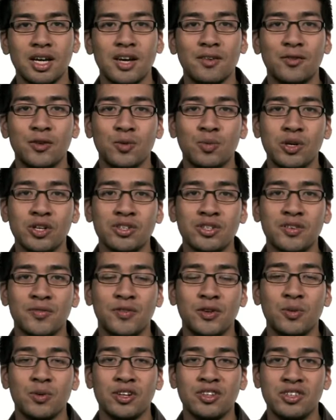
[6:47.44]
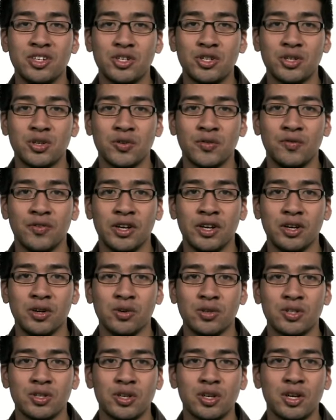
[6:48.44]
If you wish to view additional
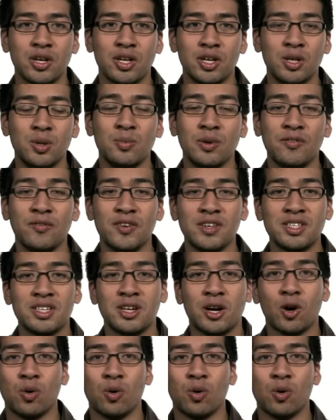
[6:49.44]
videos, you may visit